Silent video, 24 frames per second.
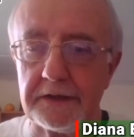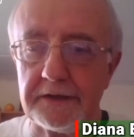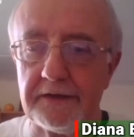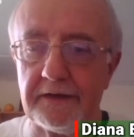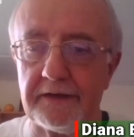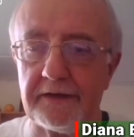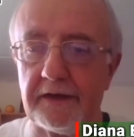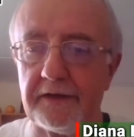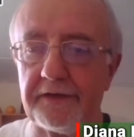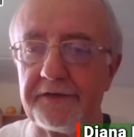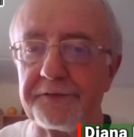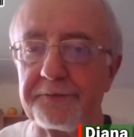
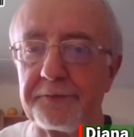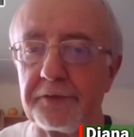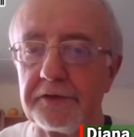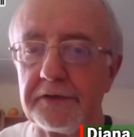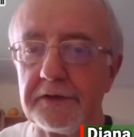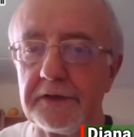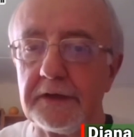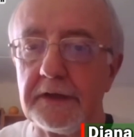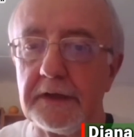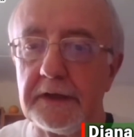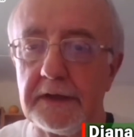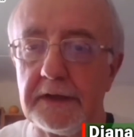
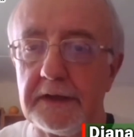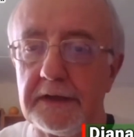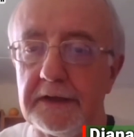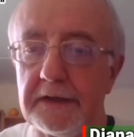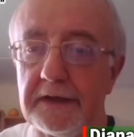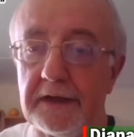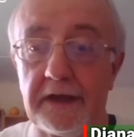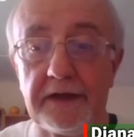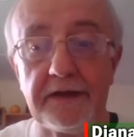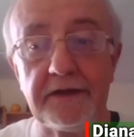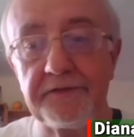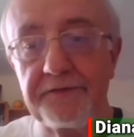diaspora?
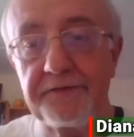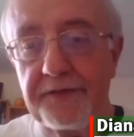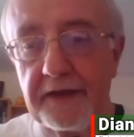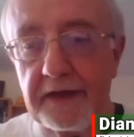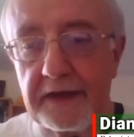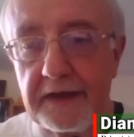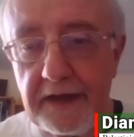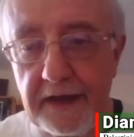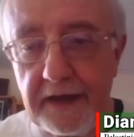And if they